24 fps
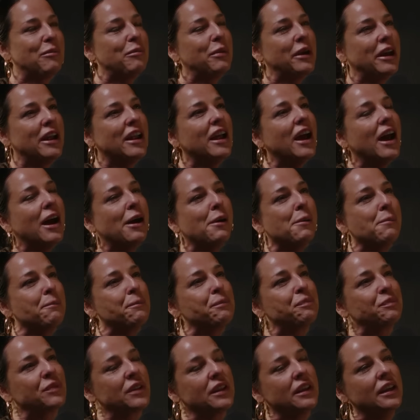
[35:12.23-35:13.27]
but
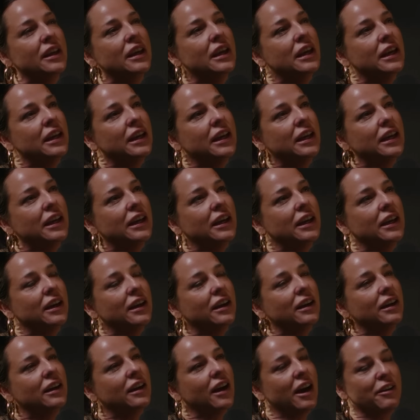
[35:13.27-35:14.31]

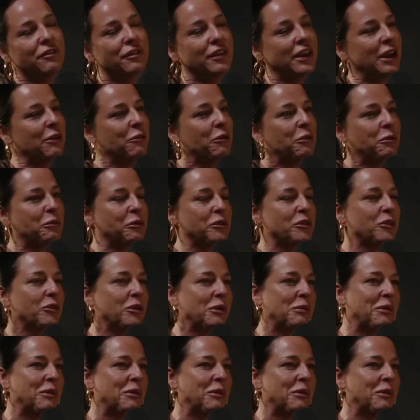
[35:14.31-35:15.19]
I forget what we were talking about.